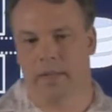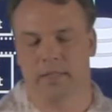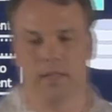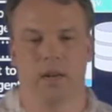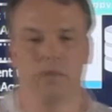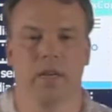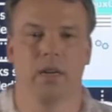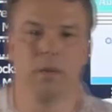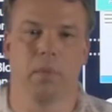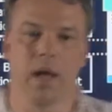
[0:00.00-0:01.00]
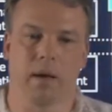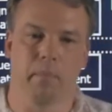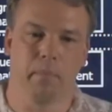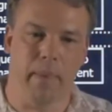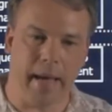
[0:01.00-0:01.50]
Instead of reading the block
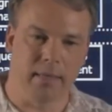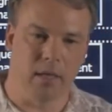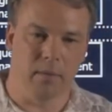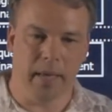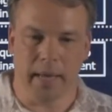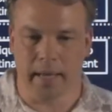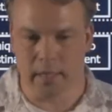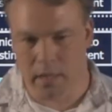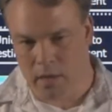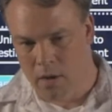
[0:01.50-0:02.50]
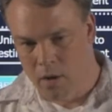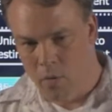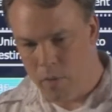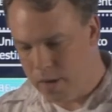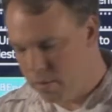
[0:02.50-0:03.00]
back to the media agent,
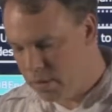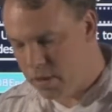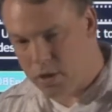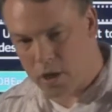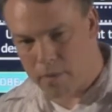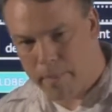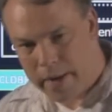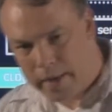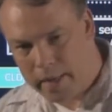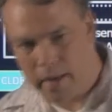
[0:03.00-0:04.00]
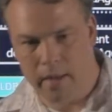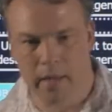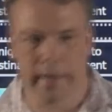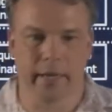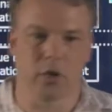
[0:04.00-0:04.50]
we go into the chunk metadata,
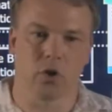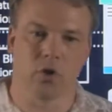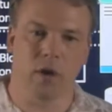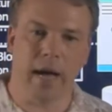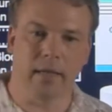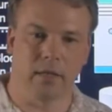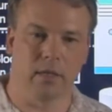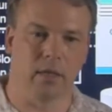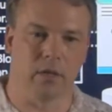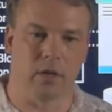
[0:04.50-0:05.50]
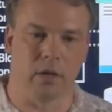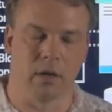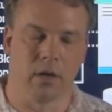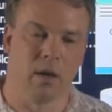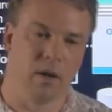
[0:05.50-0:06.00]
extract the signature.
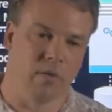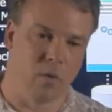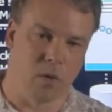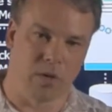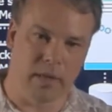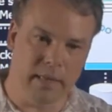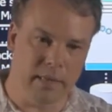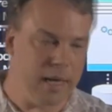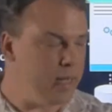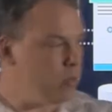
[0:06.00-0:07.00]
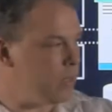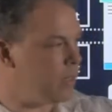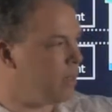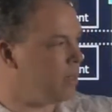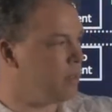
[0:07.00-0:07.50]
Of course, in this case, we
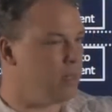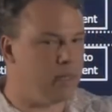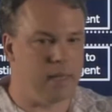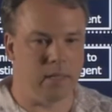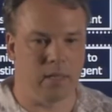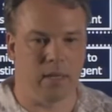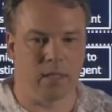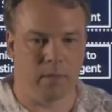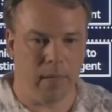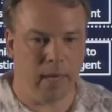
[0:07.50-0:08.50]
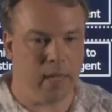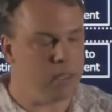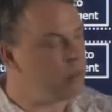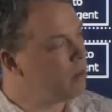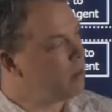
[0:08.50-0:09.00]
send it to the destination media
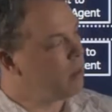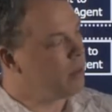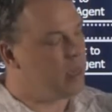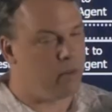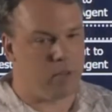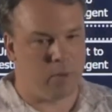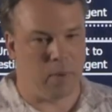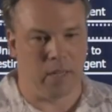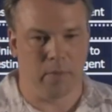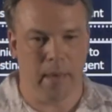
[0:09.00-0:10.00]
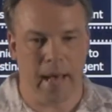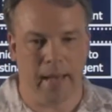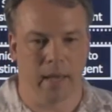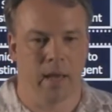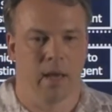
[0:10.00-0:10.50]
agent, get a response
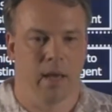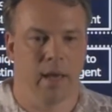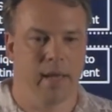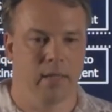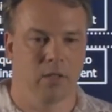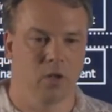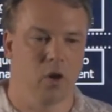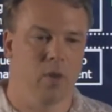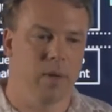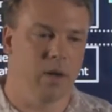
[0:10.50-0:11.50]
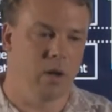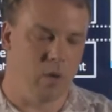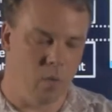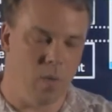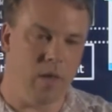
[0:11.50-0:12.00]
back, and determine
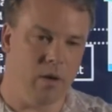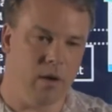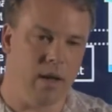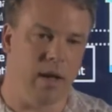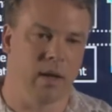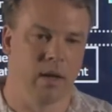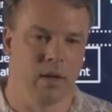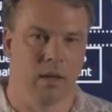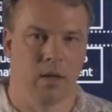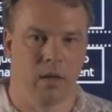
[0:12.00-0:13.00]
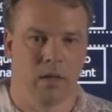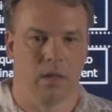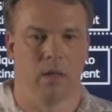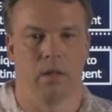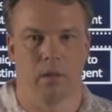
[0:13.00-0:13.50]
whether or not
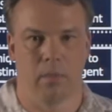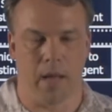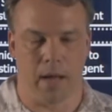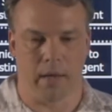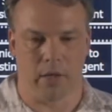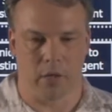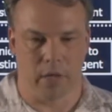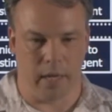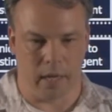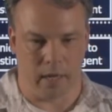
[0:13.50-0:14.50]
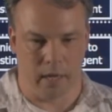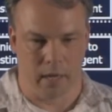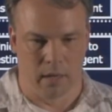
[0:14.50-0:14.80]
the block is unique.